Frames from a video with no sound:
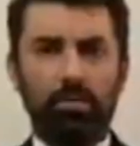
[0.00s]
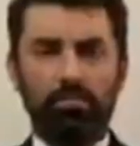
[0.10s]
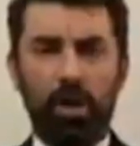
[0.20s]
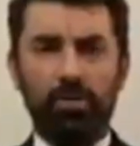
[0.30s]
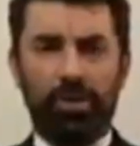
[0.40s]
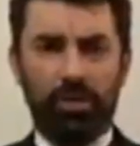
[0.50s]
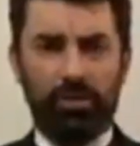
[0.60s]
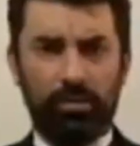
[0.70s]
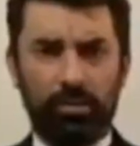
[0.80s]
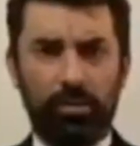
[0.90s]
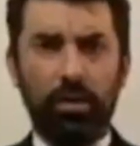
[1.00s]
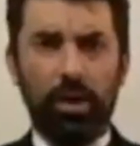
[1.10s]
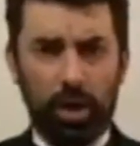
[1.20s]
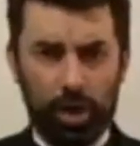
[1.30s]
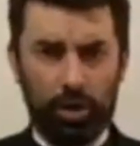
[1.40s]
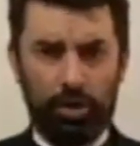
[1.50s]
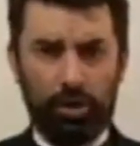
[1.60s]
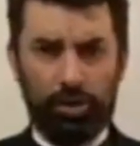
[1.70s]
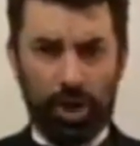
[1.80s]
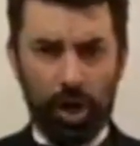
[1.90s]
Moses,
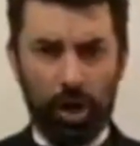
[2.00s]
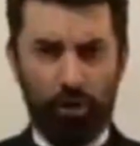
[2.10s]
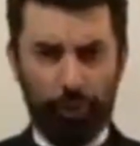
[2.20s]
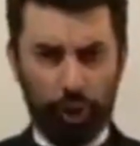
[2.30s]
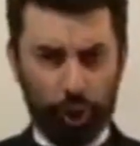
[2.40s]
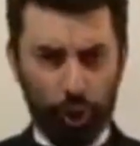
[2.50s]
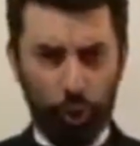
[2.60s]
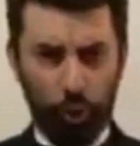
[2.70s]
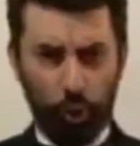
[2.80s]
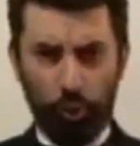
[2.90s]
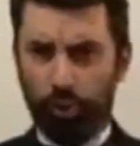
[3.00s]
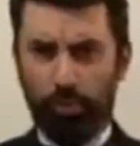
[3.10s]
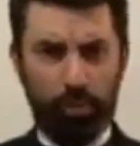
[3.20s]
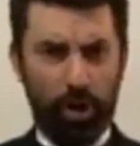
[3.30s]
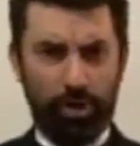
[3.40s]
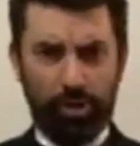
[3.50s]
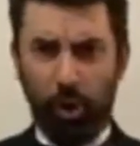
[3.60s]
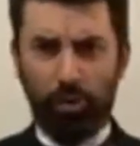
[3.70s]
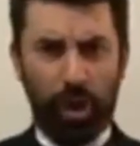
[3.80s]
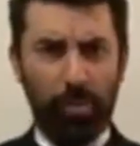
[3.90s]
take off your shoes, but
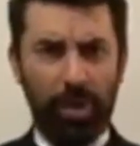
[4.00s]
don't come